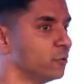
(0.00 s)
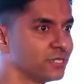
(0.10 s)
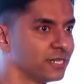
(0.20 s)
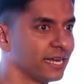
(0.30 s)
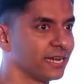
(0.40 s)

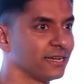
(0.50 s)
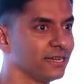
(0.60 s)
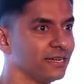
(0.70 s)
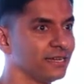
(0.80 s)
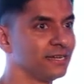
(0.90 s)
today.
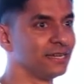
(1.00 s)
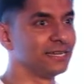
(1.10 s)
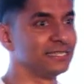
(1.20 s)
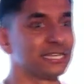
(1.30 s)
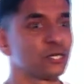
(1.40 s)

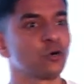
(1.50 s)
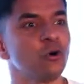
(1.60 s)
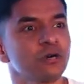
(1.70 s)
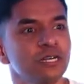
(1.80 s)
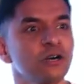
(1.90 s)
They took
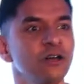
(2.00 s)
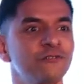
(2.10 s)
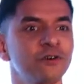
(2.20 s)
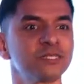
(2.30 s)
coconut oil from